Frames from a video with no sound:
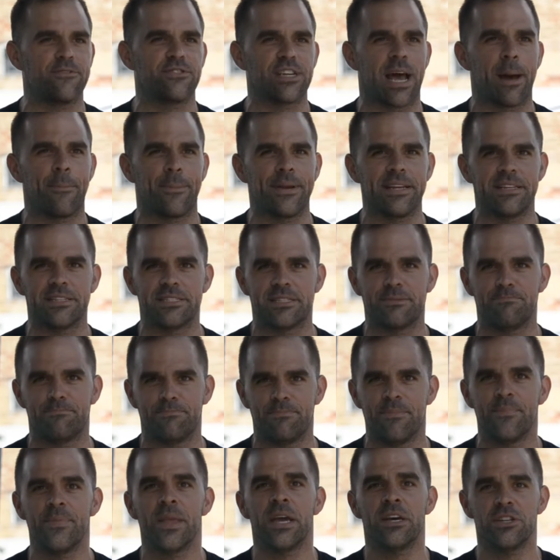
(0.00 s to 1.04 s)
of Japanese
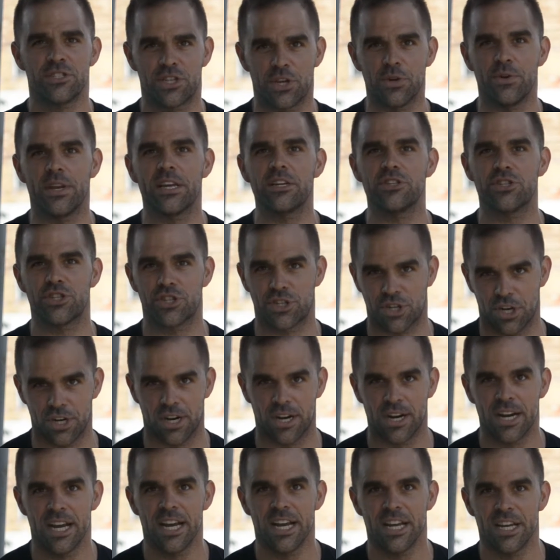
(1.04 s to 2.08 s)
tuning? Sure.
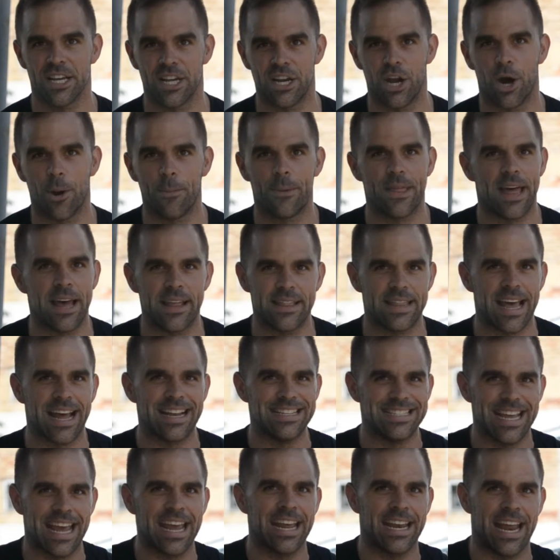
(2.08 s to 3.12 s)
You know, but
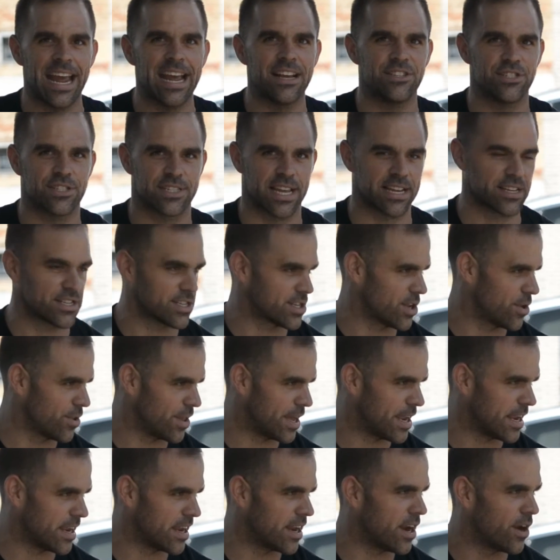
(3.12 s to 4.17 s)
that day and age is like
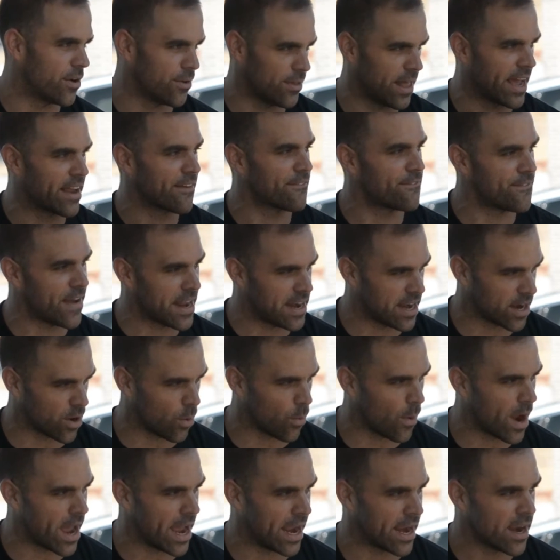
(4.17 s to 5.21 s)
slowly, you know, like fading
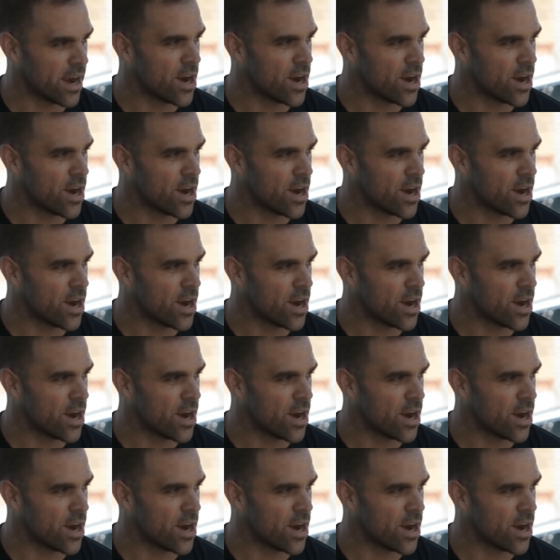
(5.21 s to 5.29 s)
away.